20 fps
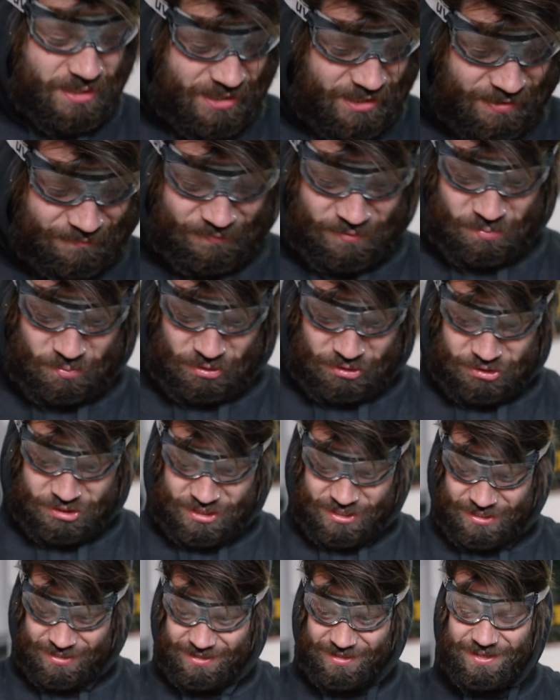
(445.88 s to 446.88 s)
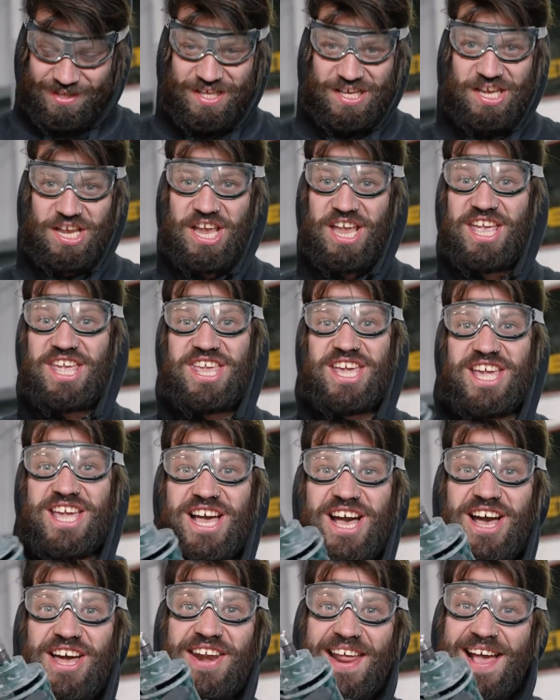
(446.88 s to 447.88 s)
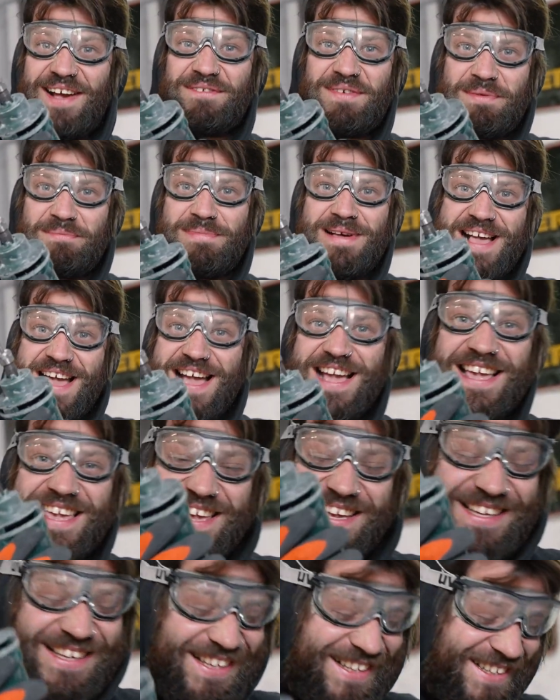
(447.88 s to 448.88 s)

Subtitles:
Ian, if you're watching, you can't have it back.